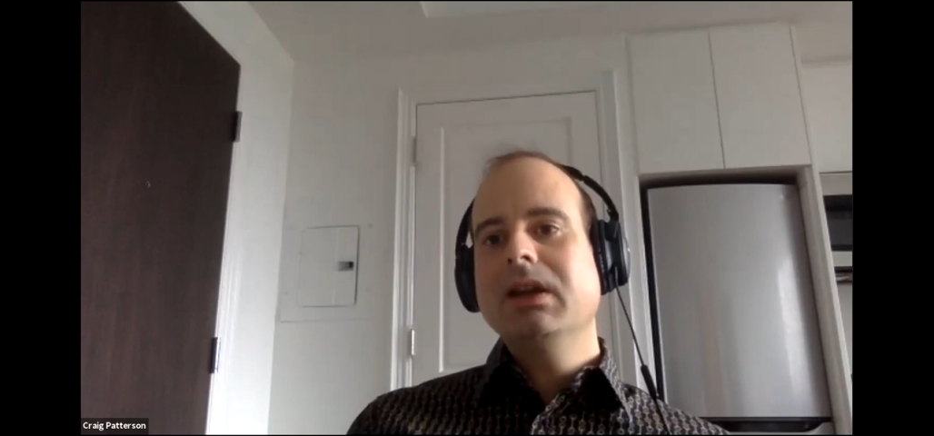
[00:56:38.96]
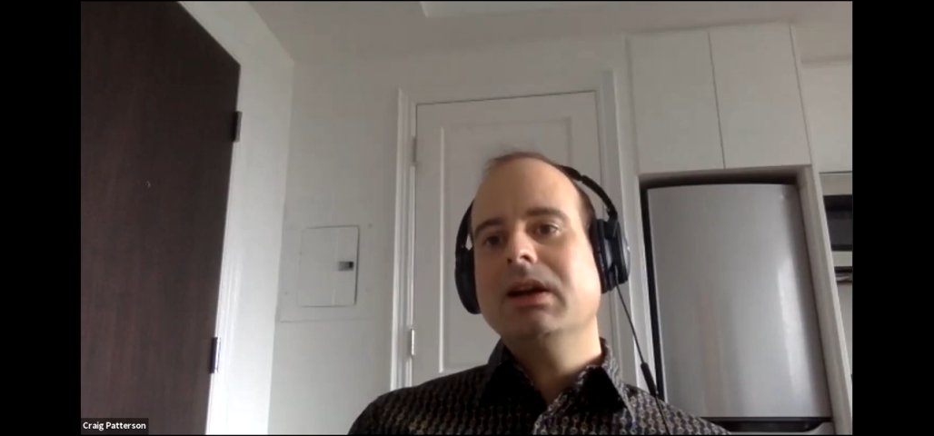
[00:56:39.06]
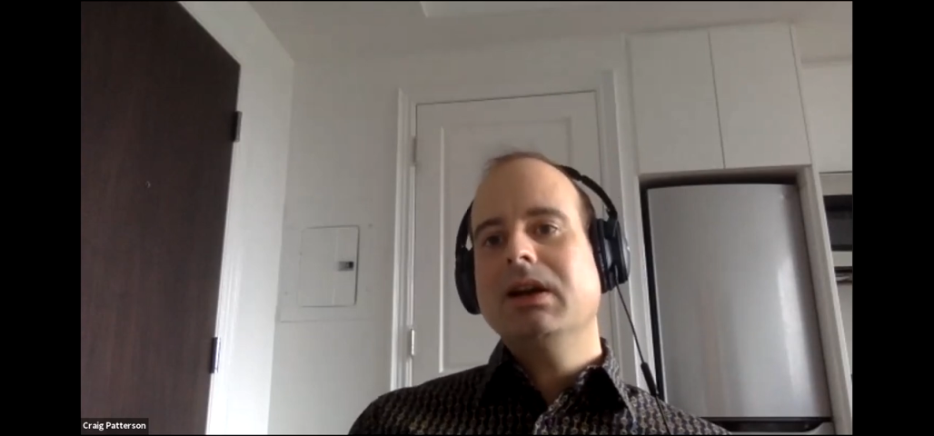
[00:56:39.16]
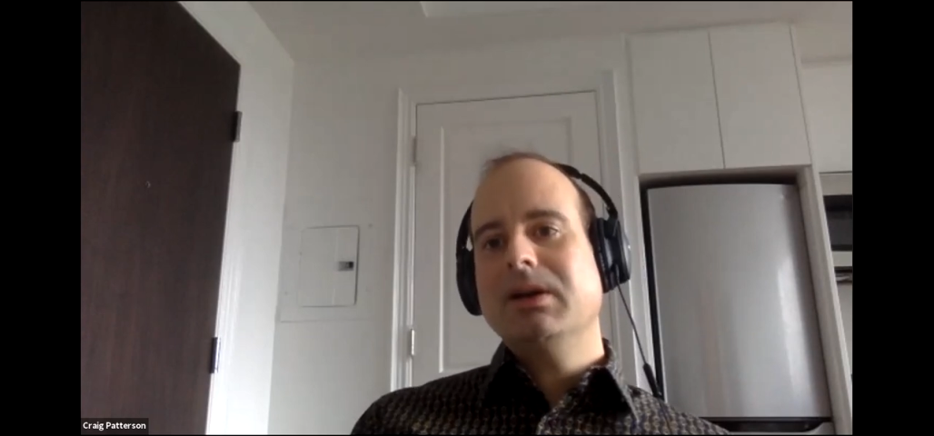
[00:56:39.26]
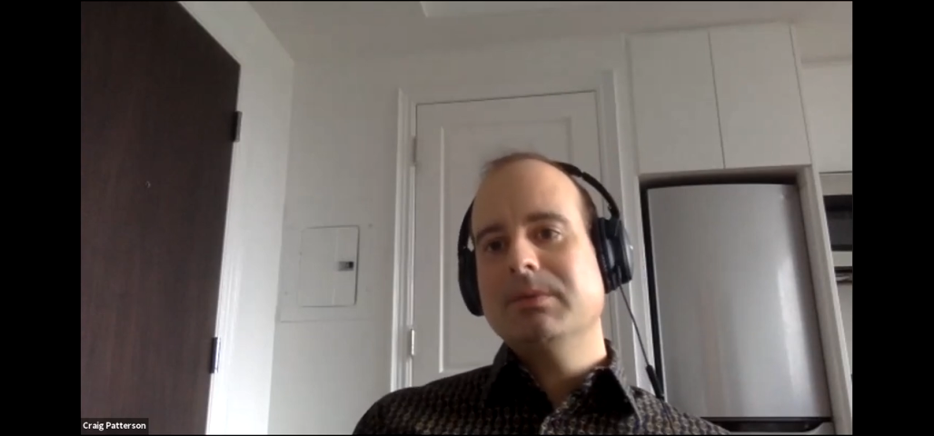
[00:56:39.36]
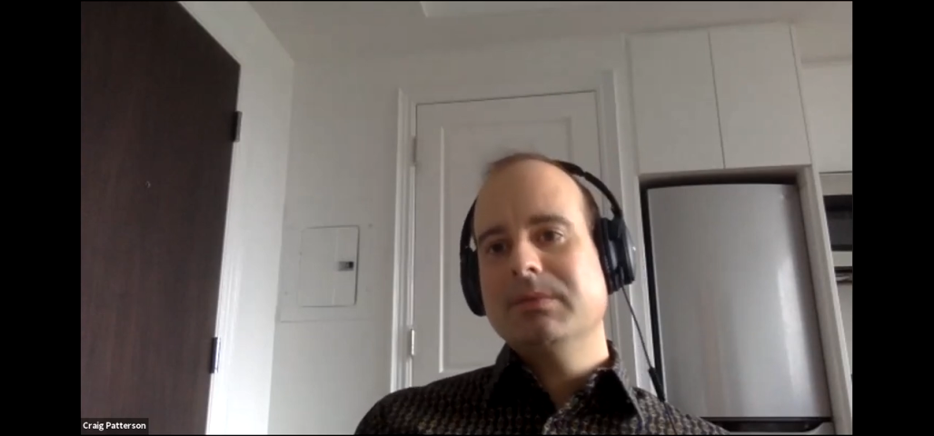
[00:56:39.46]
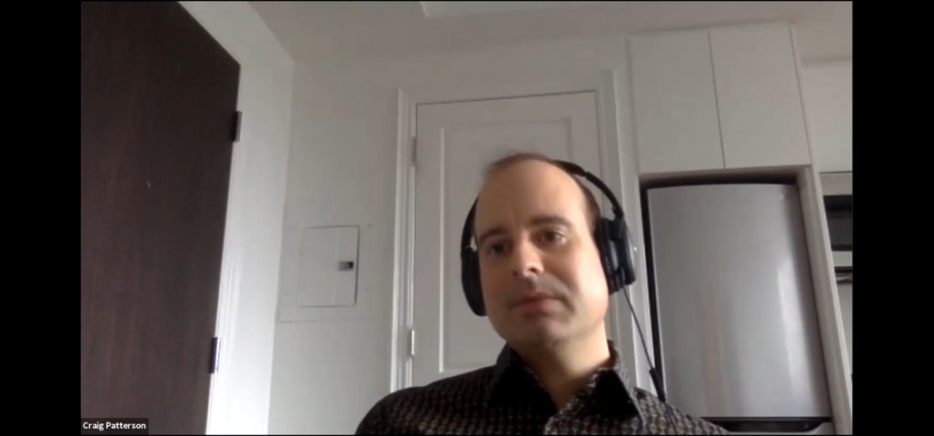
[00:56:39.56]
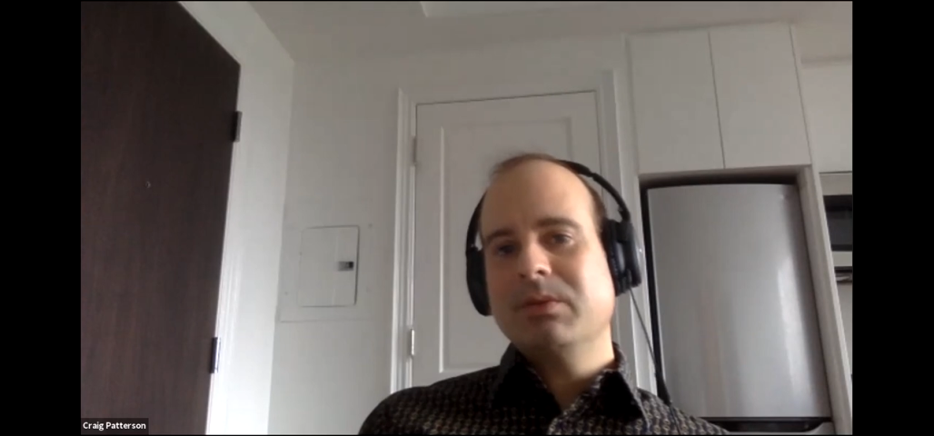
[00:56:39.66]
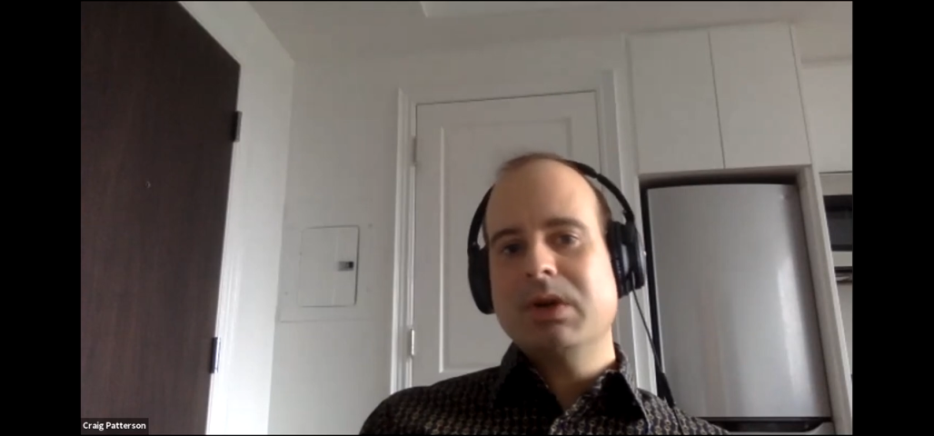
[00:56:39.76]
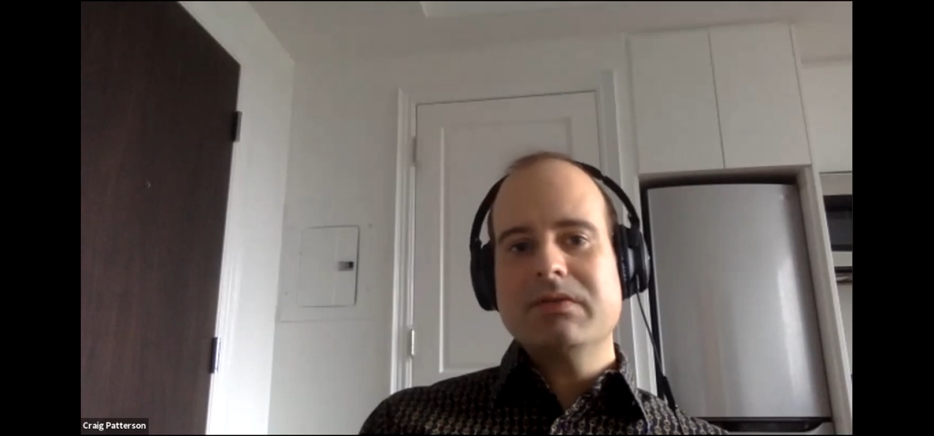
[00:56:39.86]
um,
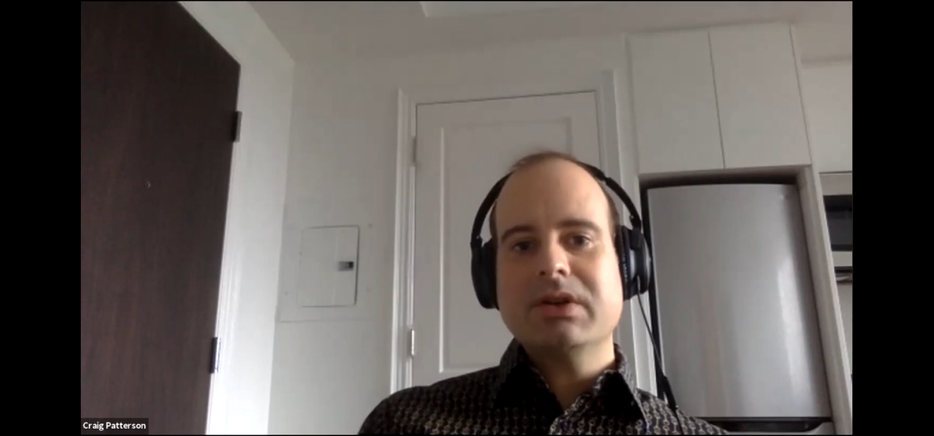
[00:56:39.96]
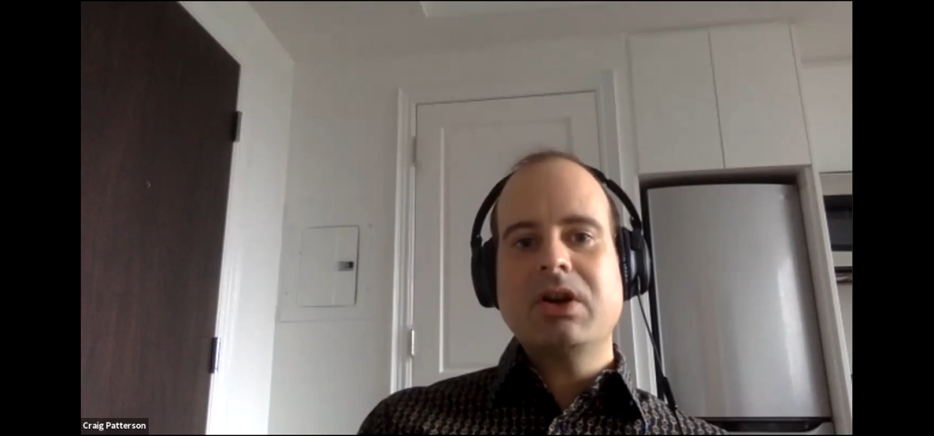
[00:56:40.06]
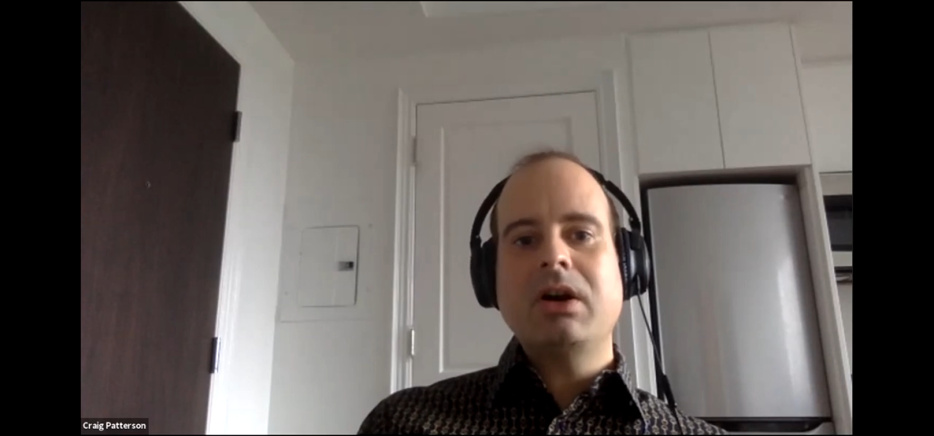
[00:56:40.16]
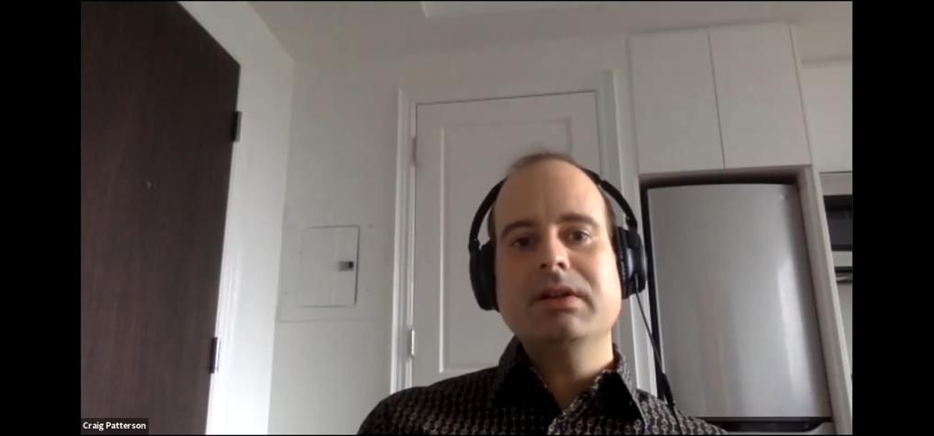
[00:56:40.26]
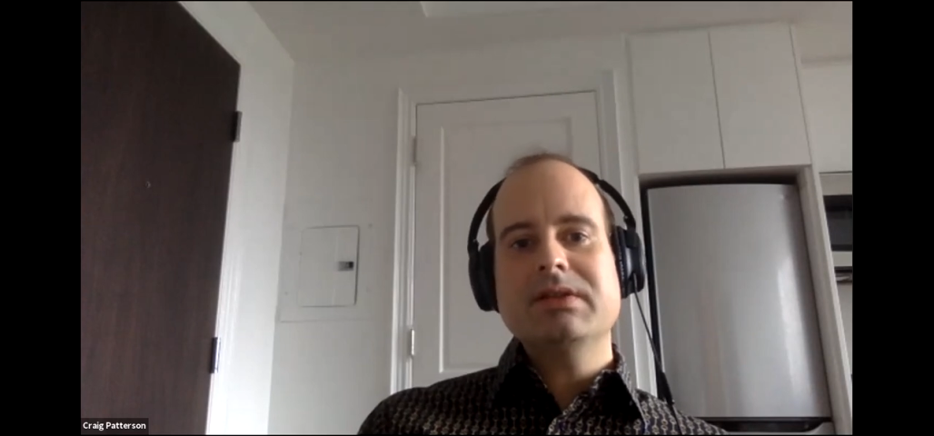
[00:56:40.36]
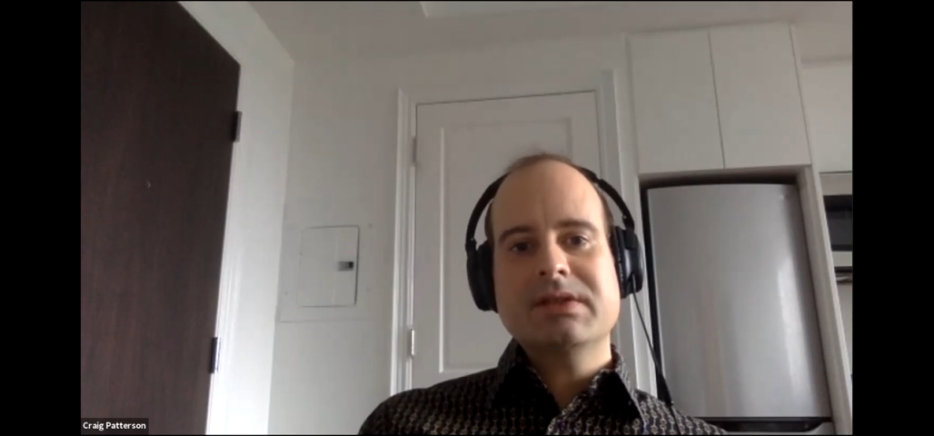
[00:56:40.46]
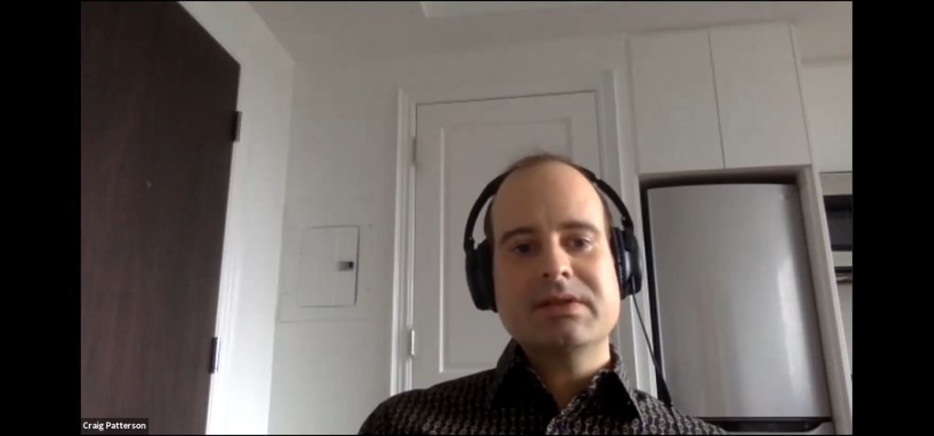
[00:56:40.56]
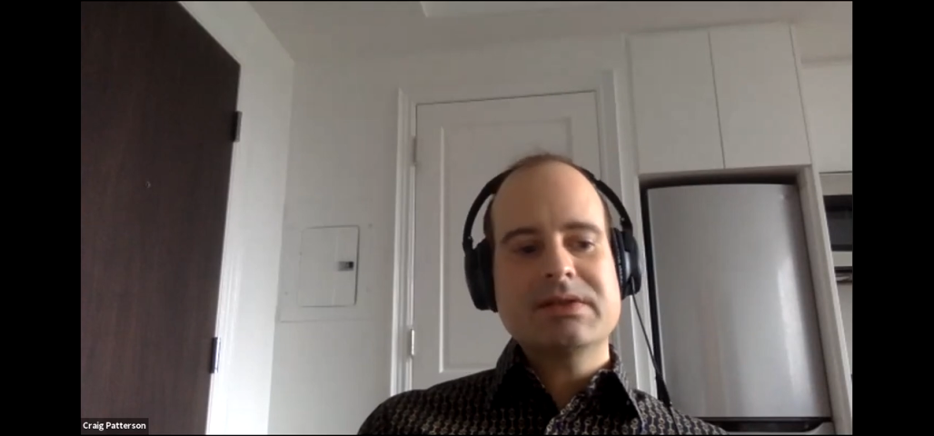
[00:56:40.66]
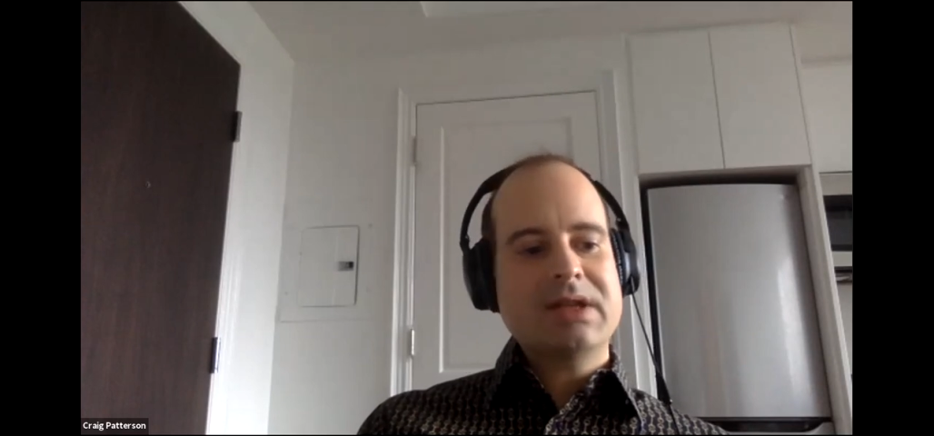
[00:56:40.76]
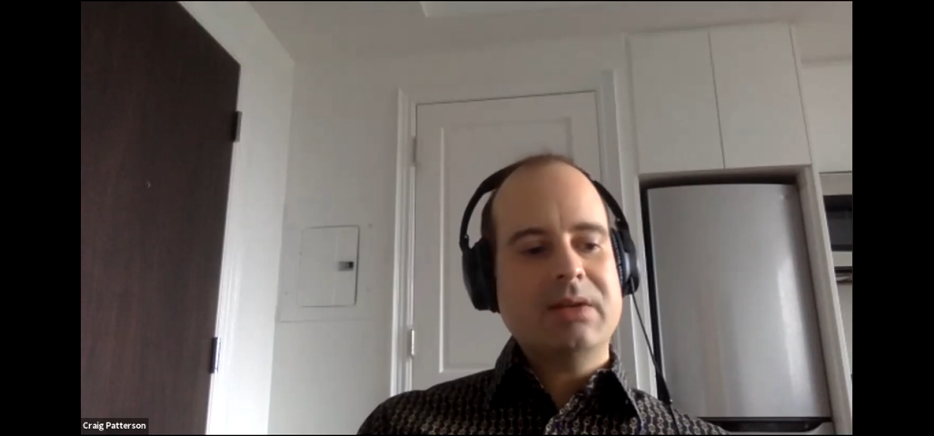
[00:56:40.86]
one of the constants